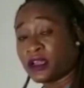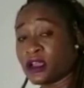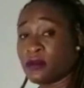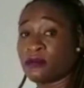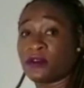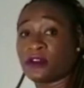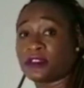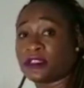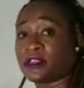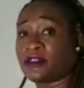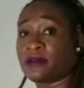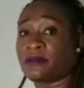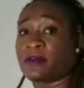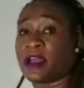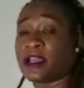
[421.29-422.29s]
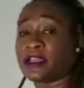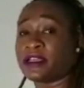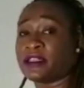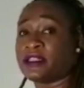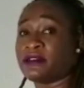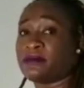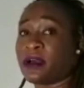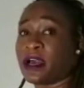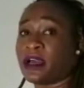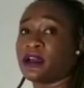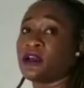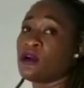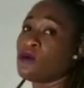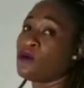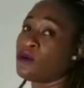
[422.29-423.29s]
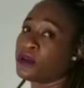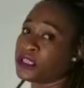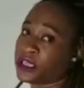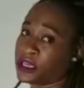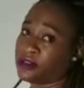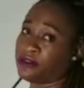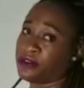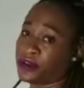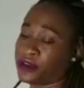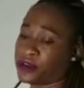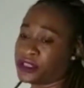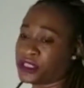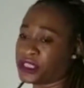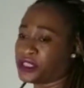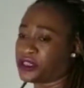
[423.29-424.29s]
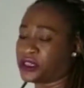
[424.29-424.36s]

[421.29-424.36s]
plus cerebral edema, watch out for your seizure.